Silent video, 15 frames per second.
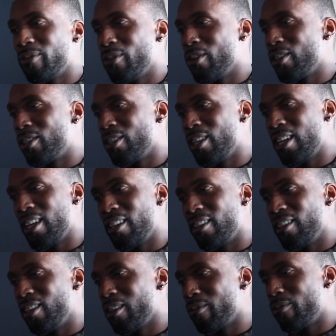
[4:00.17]
forward to that.
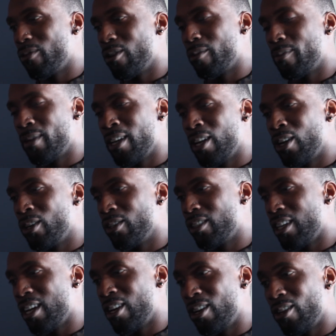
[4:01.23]
I'm looking forward to playing
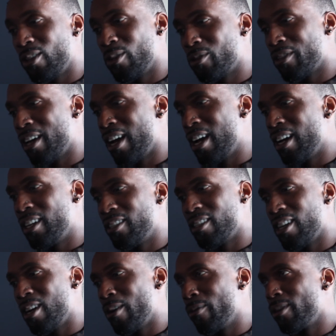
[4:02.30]
alongside all those guys.
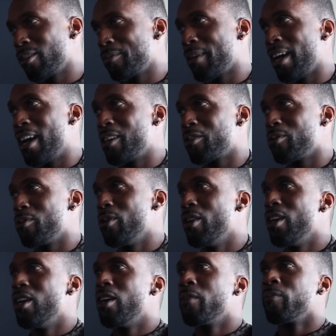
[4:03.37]
With some guys who,
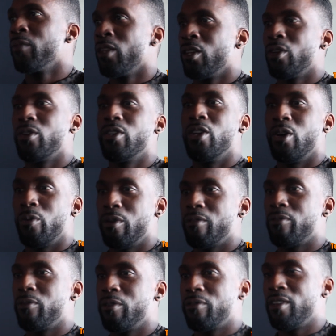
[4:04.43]
you know,
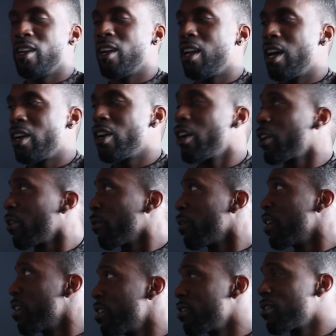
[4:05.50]
we've done a lot in our
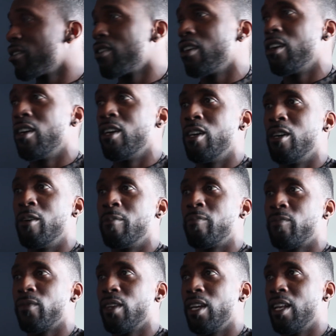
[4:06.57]
careers.
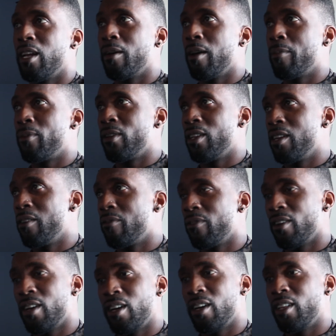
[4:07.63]
I believe
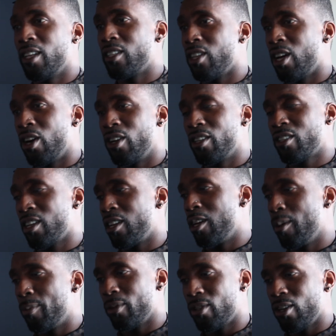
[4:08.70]
that's going to
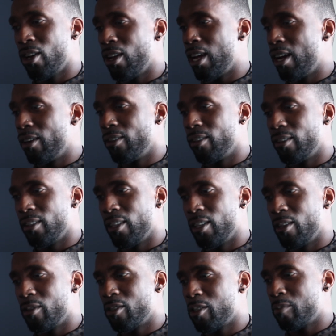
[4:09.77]
help us all out.
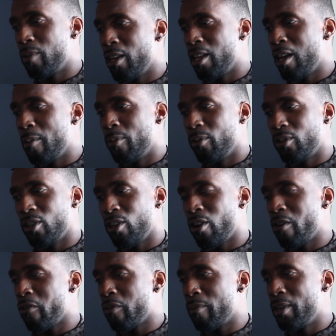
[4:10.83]
Just being able to
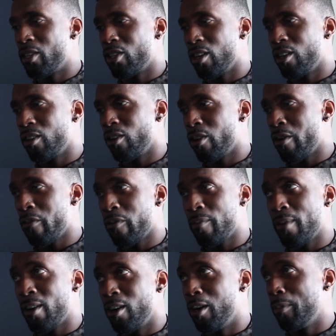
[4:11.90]
learn from each other, learn from
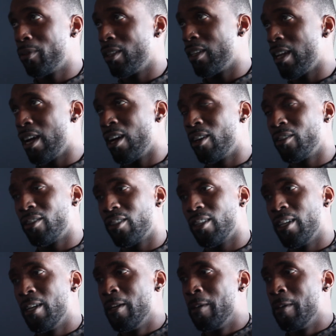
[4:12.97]
our ups and downs.